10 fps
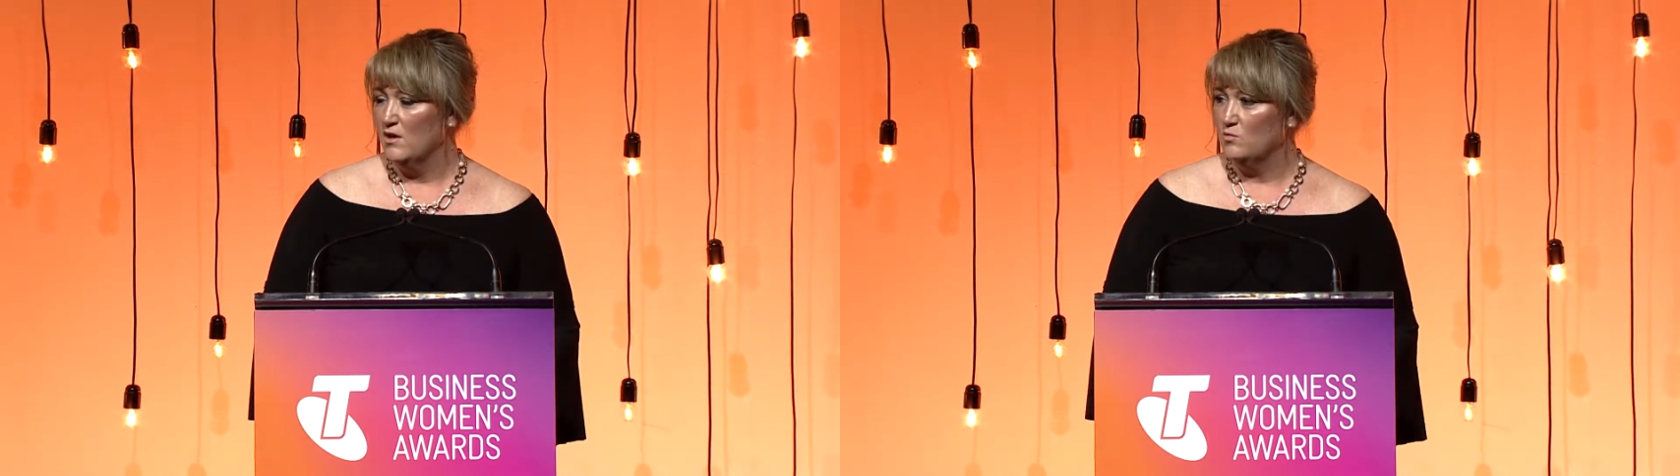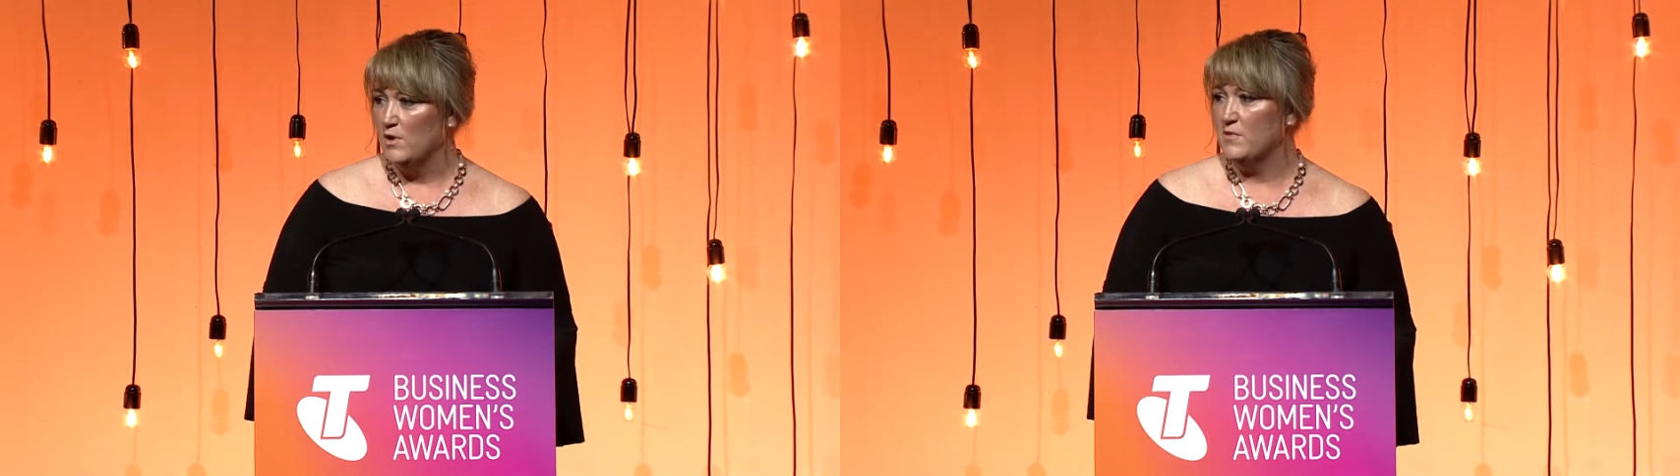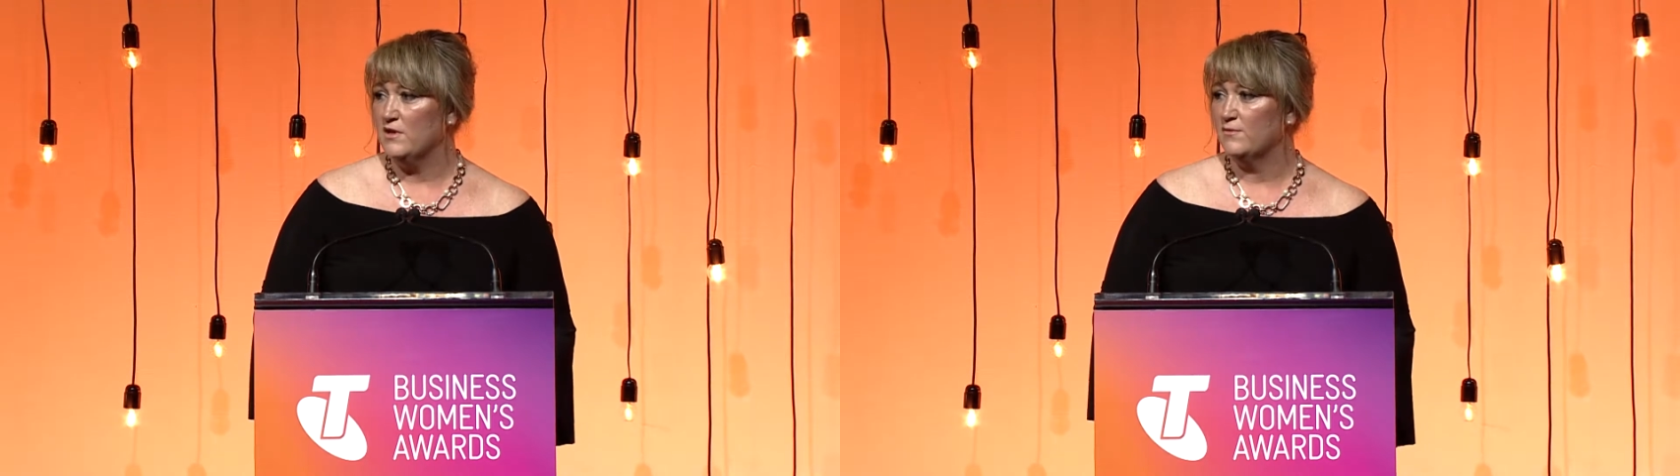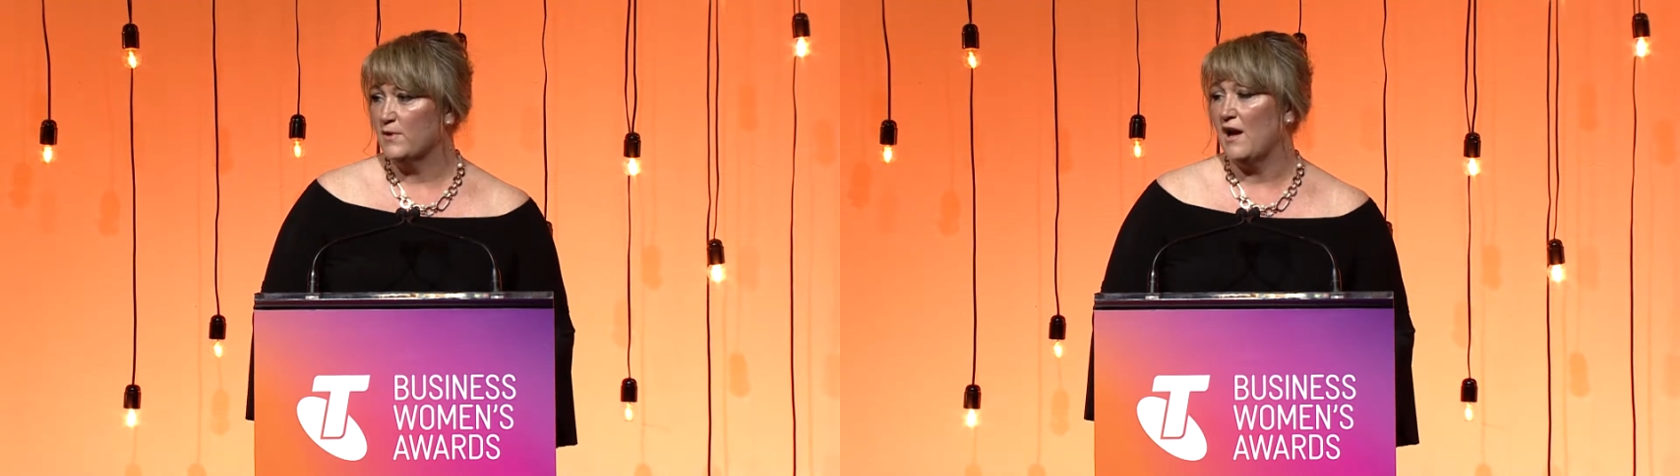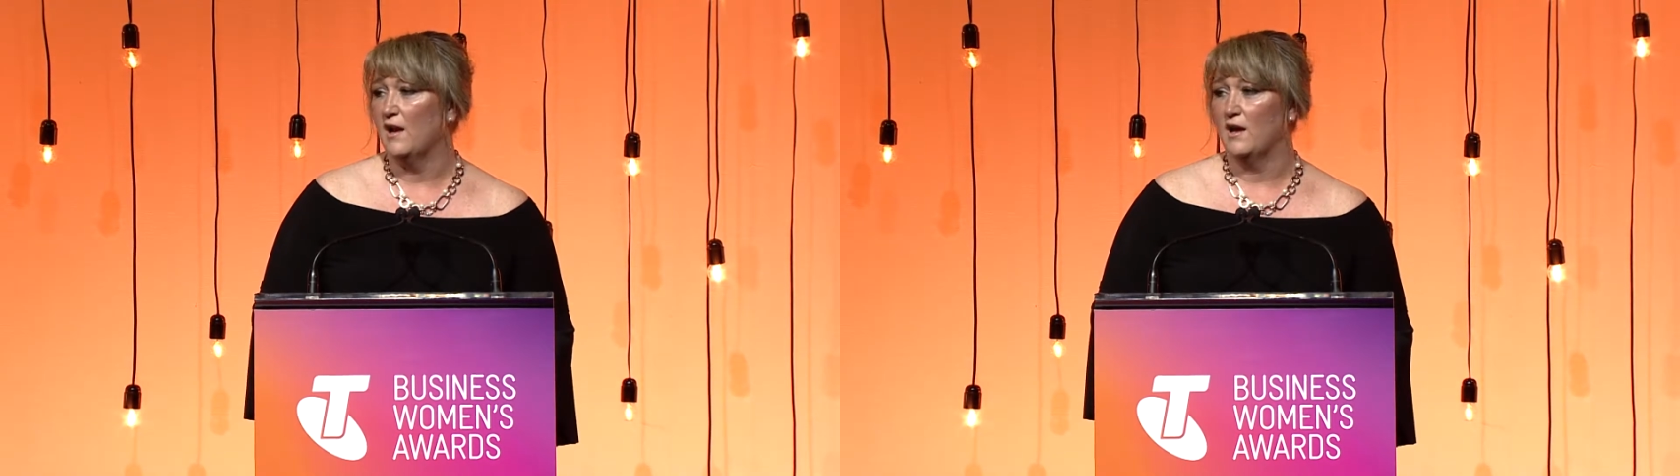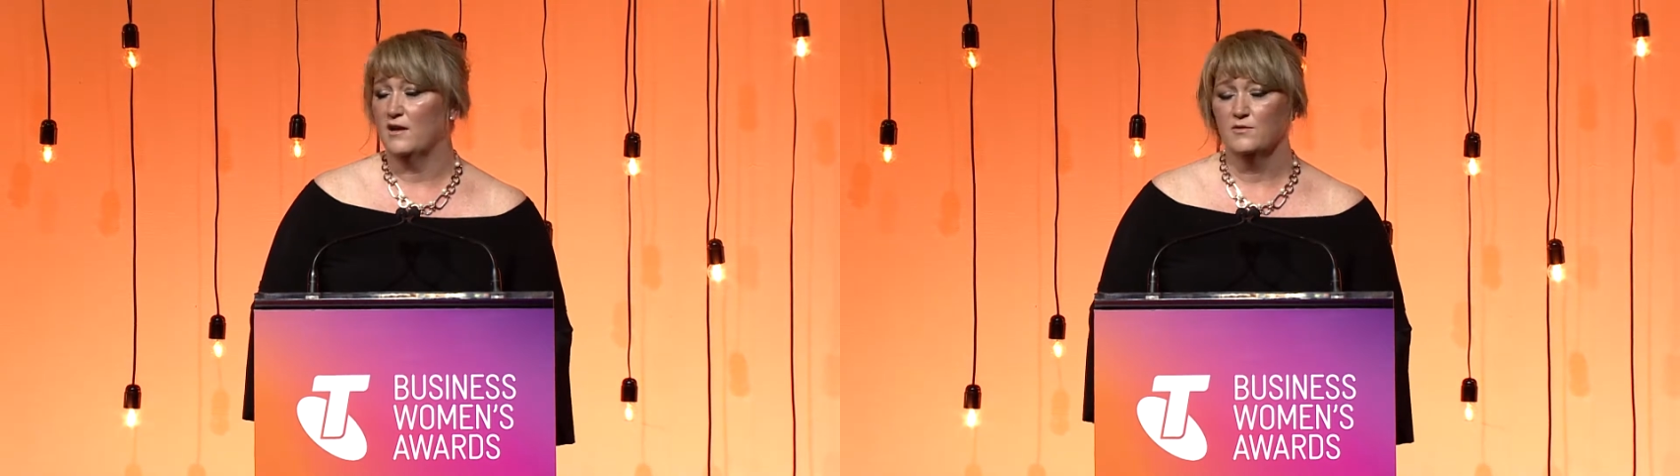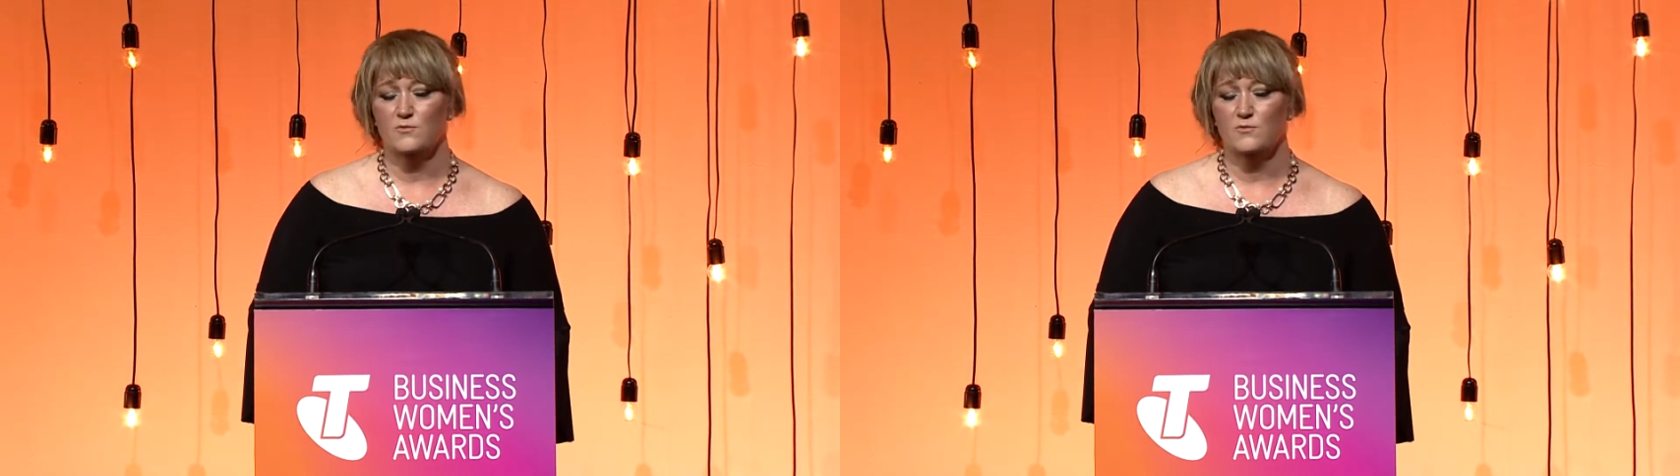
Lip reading: women of colour,